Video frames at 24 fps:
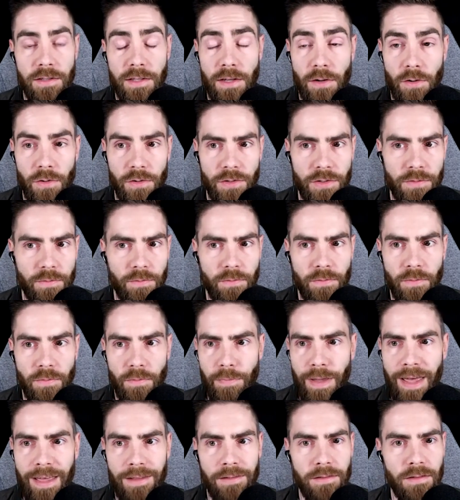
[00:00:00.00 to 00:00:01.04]
There's
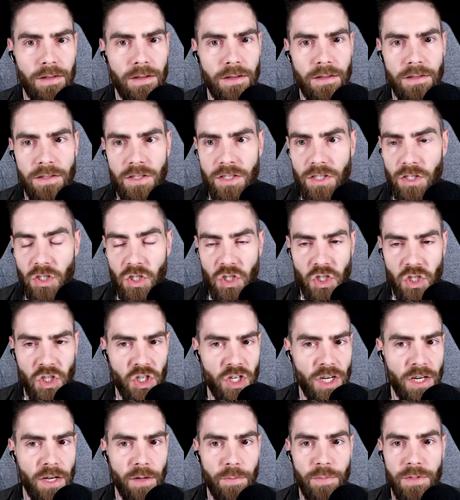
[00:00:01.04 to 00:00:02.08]
pendants,
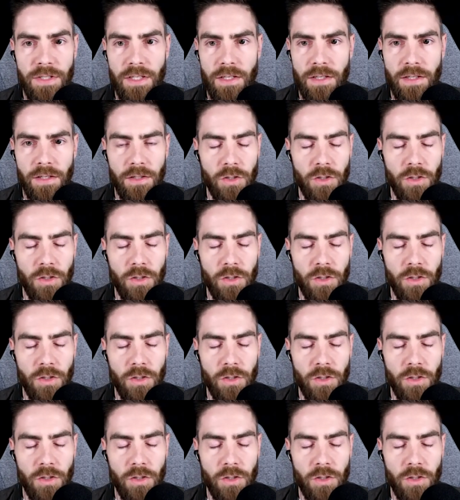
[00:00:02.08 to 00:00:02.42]
chips,